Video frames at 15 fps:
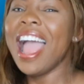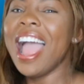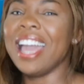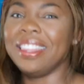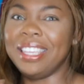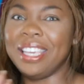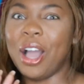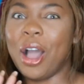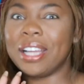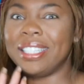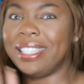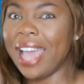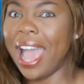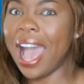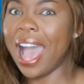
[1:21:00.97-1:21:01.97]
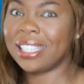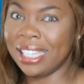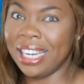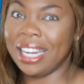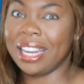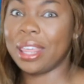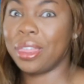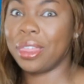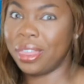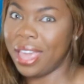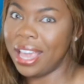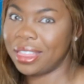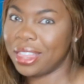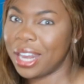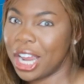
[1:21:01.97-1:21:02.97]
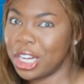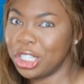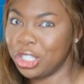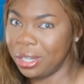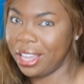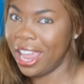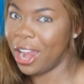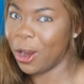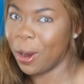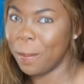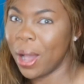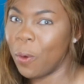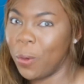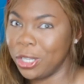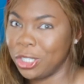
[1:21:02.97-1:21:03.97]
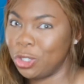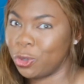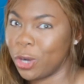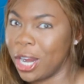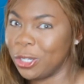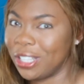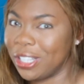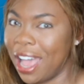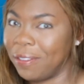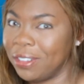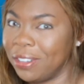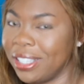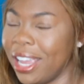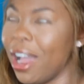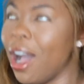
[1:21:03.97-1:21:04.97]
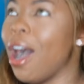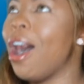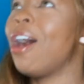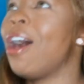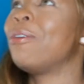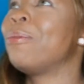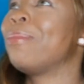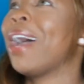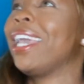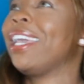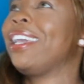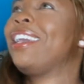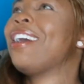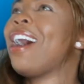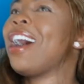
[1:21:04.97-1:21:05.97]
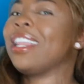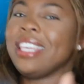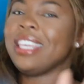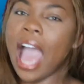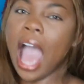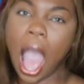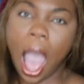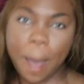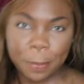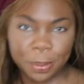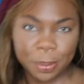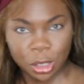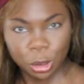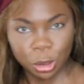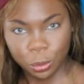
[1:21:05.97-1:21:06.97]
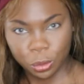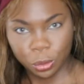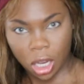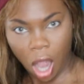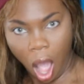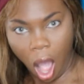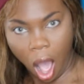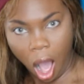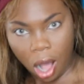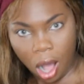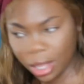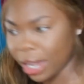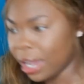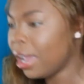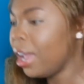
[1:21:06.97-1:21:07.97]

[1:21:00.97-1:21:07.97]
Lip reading: And the audacity to think that I should care about what strangers have to say. Oh my God, the absolute gall.